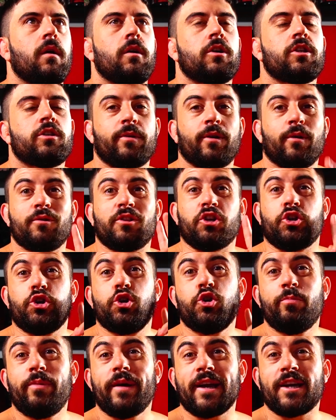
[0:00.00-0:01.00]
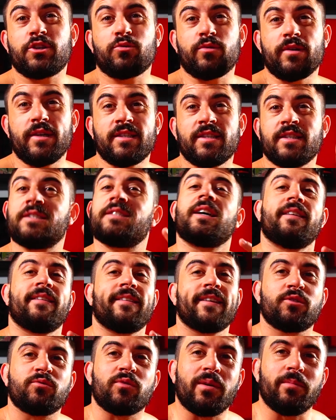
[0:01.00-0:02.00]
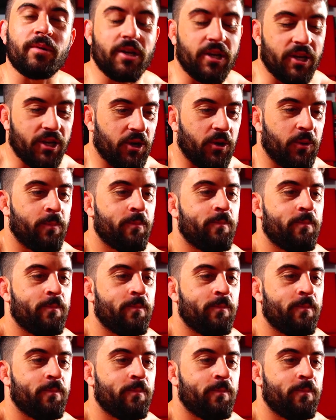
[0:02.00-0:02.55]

Should we go with the 2 biggest reasons? I think that's what I'm going to do.